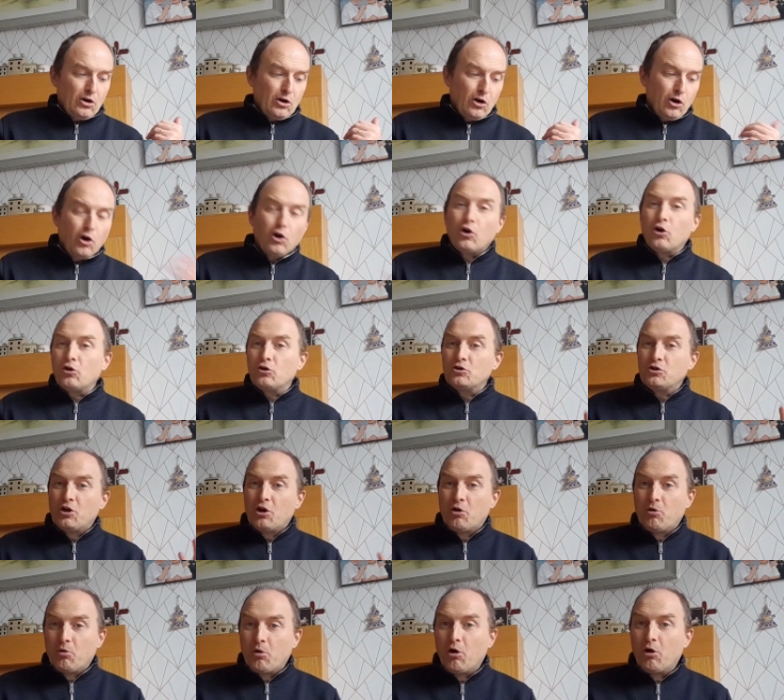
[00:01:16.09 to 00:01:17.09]

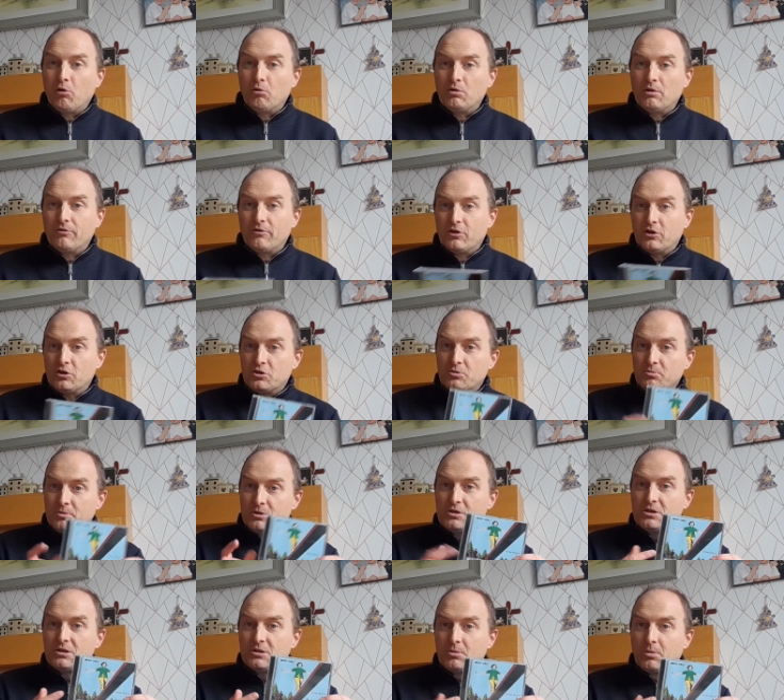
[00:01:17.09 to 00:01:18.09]
audio only version,
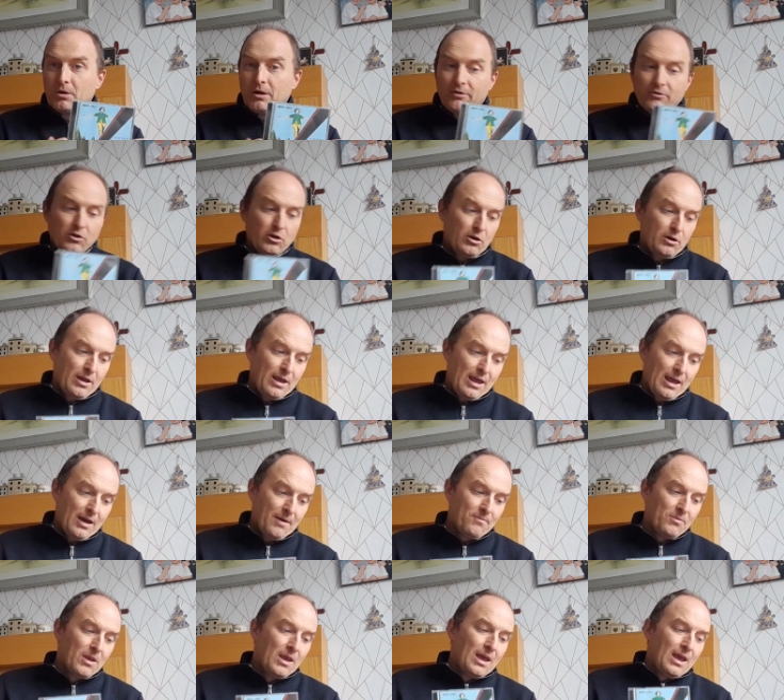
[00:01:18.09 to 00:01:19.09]
which is the one I've got here,